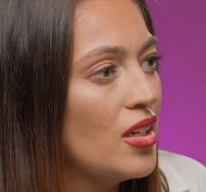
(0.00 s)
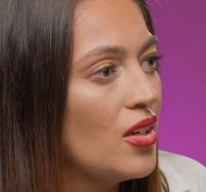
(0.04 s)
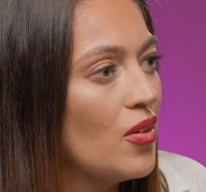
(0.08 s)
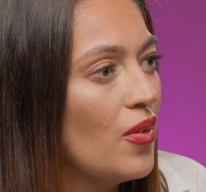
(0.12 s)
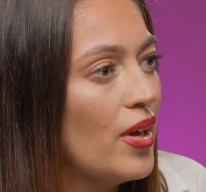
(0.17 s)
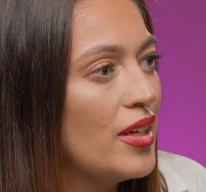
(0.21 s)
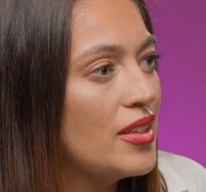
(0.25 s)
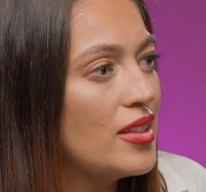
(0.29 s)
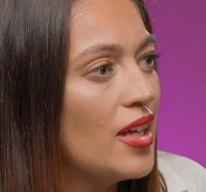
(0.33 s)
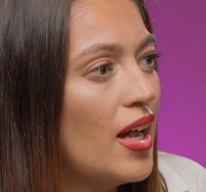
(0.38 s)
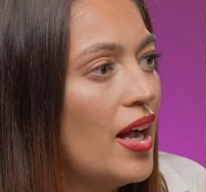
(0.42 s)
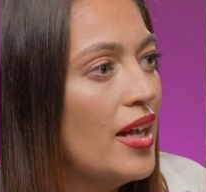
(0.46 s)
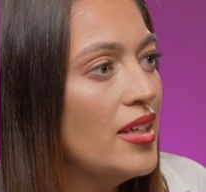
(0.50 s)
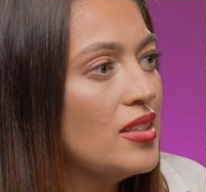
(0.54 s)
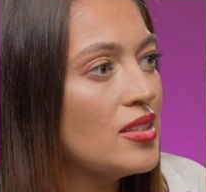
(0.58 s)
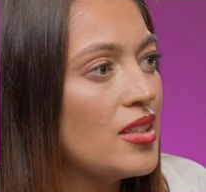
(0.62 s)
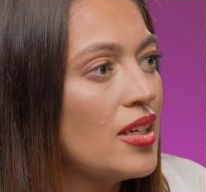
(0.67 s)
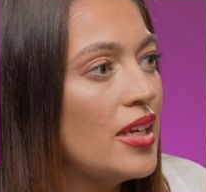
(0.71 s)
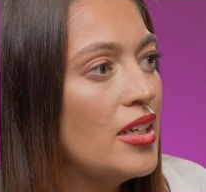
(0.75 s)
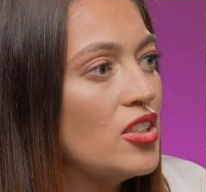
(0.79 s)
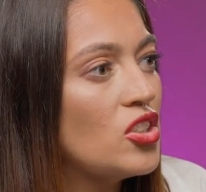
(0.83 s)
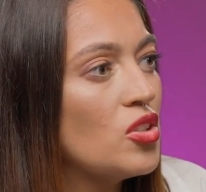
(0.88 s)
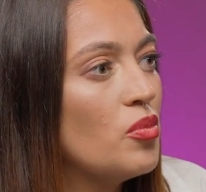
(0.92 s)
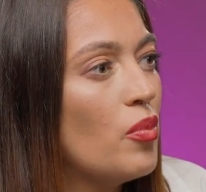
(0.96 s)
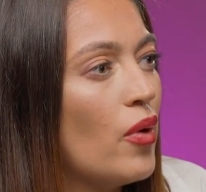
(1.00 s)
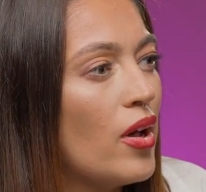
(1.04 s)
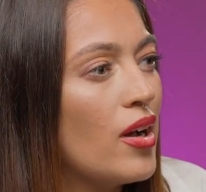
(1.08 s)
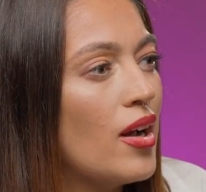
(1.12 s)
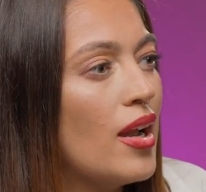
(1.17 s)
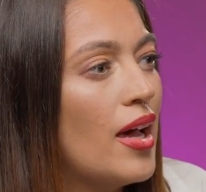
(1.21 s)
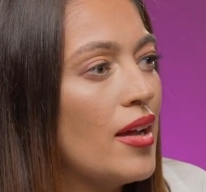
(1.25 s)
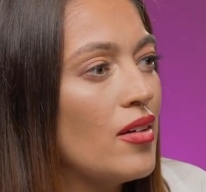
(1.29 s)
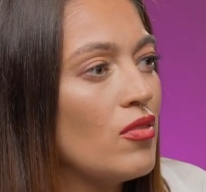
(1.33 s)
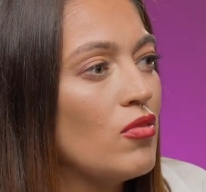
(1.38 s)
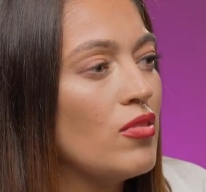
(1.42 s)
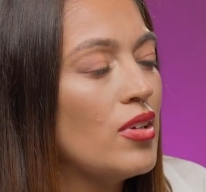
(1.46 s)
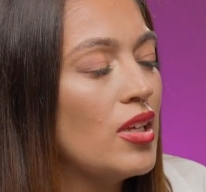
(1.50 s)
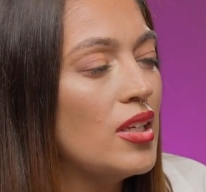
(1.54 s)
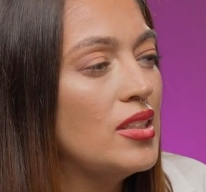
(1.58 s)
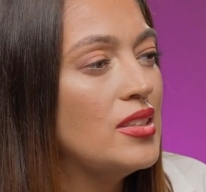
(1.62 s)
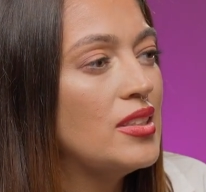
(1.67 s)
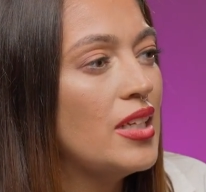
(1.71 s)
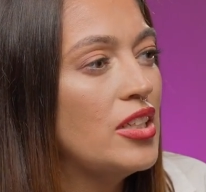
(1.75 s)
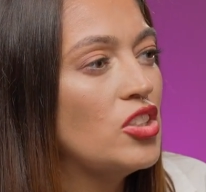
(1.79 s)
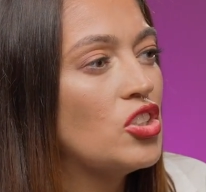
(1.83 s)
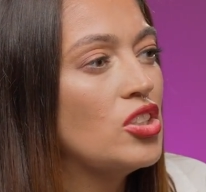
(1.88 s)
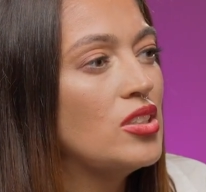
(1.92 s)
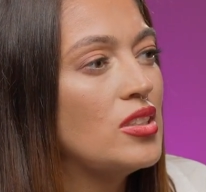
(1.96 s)
Right, the isolation brought a lot of
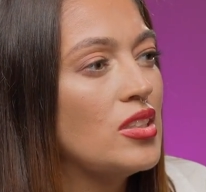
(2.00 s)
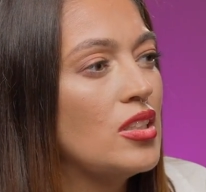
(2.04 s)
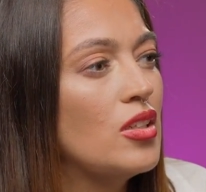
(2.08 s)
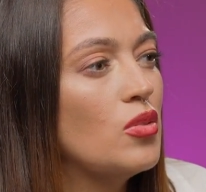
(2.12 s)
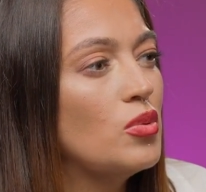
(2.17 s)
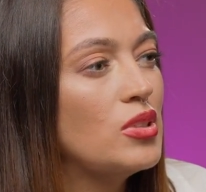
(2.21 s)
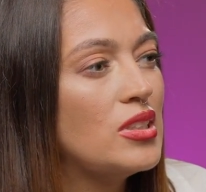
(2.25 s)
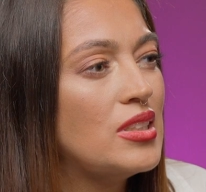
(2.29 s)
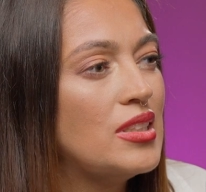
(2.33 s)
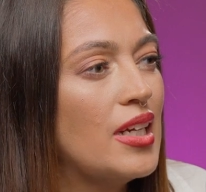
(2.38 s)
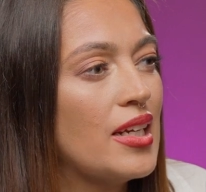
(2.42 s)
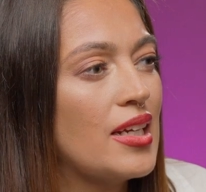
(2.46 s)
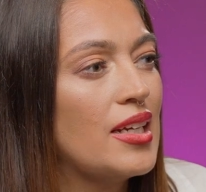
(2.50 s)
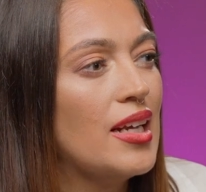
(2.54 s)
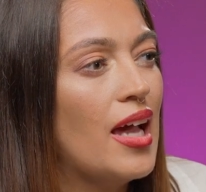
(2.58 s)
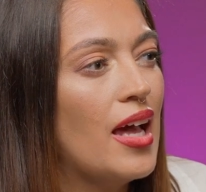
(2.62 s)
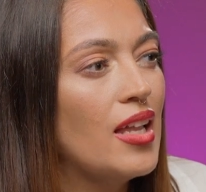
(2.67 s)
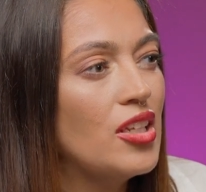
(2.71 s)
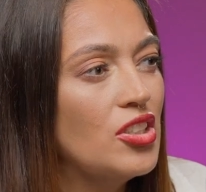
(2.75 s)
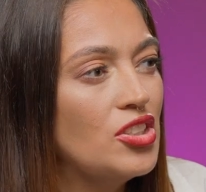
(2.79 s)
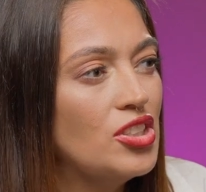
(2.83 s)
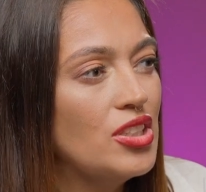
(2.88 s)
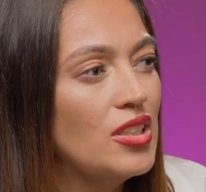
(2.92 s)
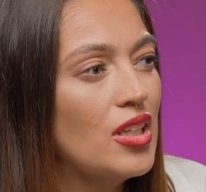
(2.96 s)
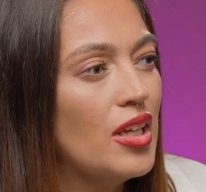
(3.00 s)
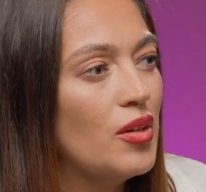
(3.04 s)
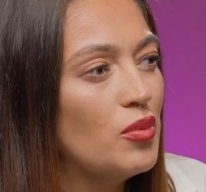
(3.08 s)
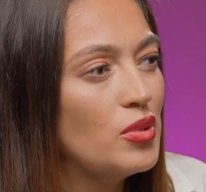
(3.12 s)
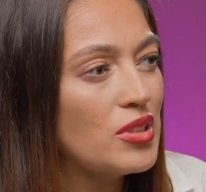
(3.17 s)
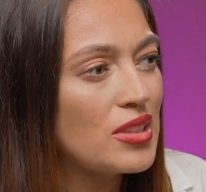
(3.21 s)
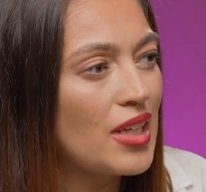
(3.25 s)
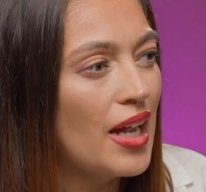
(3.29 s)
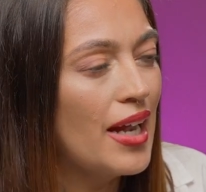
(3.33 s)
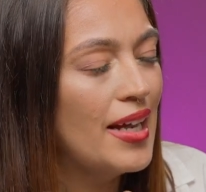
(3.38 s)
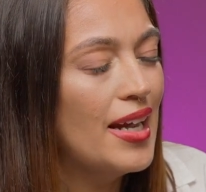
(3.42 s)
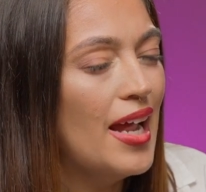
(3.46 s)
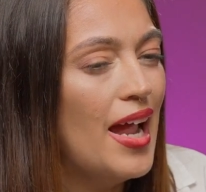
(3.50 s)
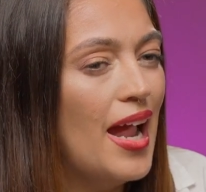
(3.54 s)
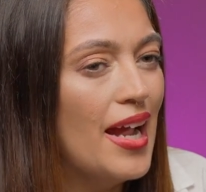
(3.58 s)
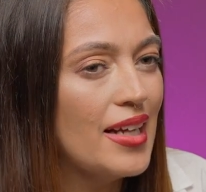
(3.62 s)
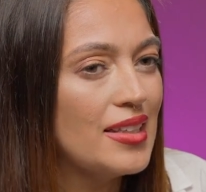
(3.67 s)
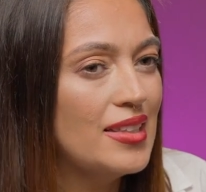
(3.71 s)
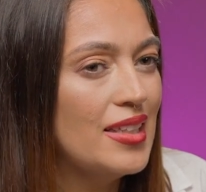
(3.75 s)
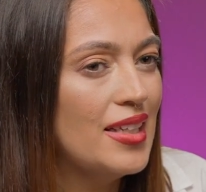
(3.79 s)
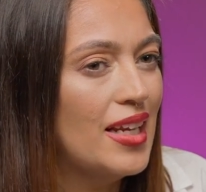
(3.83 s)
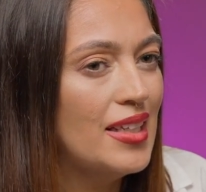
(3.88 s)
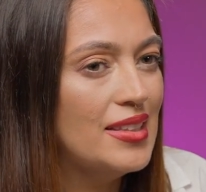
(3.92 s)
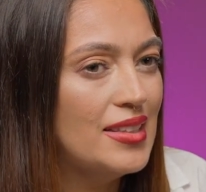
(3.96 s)
realizations, and it was technology that was kind of
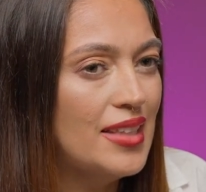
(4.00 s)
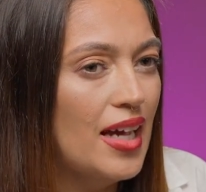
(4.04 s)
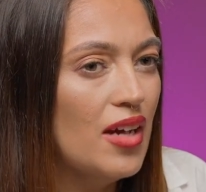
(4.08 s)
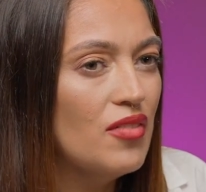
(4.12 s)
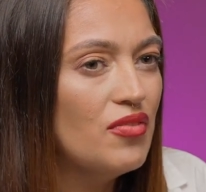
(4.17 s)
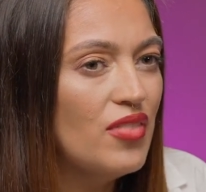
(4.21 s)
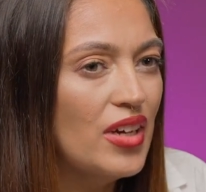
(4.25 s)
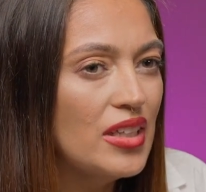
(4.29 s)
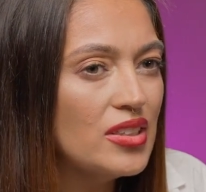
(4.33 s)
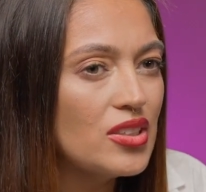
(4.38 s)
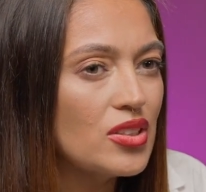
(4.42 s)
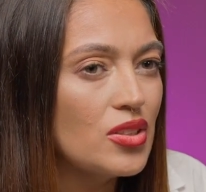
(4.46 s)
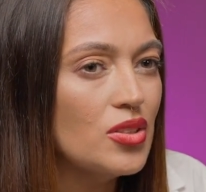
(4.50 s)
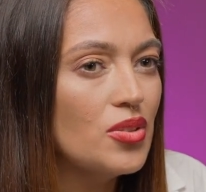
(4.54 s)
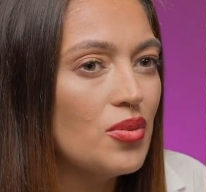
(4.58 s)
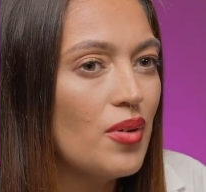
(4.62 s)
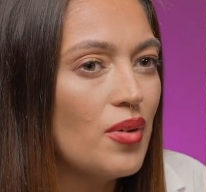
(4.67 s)
acting as that vessel,